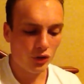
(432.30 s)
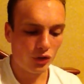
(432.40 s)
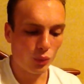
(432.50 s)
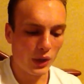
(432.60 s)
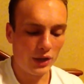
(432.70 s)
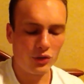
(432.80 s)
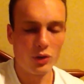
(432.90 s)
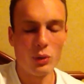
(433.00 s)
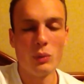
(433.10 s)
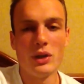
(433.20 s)
Square.
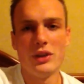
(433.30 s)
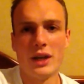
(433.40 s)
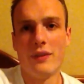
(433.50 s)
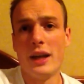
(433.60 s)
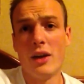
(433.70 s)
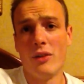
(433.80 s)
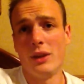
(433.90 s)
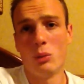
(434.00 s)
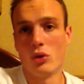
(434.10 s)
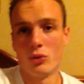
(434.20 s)
So we went down there and
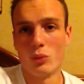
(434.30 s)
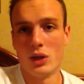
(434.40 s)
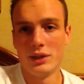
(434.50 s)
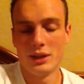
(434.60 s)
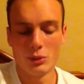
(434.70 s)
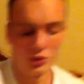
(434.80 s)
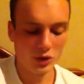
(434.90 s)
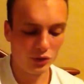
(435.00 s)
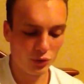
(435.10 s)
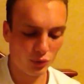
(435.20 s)
there wasn't one. There was
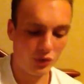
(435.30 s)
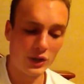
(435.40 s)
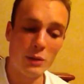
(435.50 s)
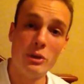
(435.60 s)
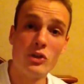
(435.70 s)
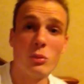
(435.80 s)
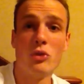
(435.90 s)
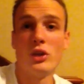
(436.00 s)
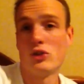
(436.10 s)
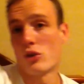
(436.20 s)
no tourist centre, but
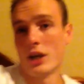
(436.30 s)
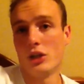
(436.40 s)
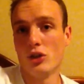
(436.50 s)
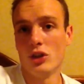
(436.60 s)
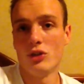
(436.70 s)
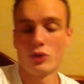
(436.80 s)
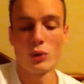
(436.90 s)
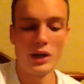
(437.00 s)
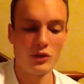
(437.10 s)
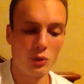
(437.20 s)
someone said try Union
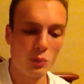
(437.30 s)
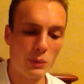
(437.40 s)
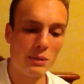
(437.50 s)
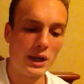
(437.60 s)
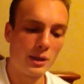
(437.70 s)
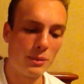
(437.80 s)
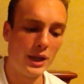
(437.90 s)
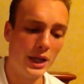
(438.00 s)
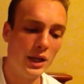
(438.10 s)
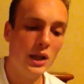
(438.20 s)
Square. So we went back up
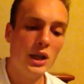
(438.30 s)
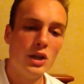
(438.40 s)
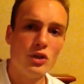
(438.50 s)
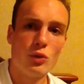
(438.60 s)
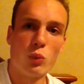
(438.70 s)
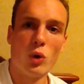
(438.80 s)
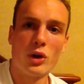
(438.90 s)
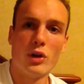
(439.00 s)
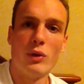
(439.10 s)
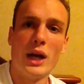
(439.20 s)
there, just
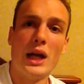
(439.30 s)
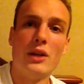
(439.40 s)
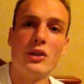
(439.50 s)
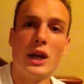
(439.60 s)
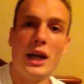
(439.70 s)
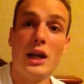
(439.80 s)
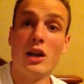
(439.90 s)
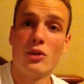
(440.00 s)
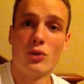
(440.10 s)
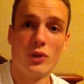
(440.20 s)
walking around, and
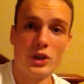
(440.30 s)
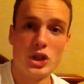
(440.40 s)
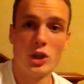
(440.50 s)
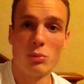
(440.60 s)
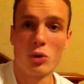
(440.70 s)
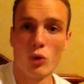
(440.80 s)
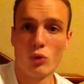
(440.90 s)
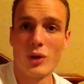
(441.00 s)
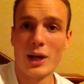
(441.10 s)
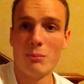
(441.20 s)
I saw this shop
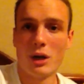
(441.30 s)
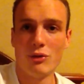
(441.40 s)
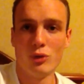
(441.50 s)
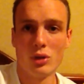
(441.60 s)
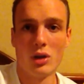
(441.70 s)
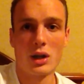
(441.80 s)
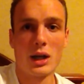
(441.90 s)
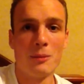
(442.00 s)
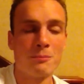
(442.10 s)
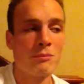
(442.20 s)
called Run by Foot Locker.